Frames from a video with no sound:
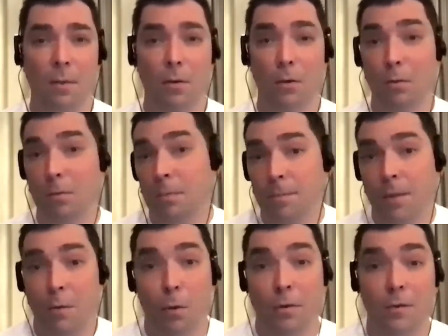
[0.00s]
It,
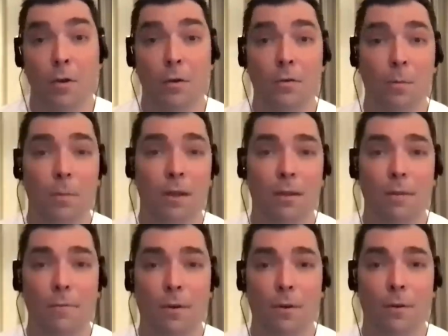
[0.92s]
it, was going to be
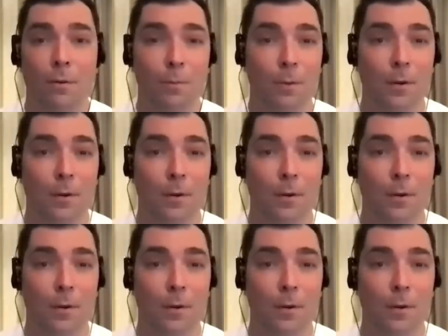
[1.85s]
difficult,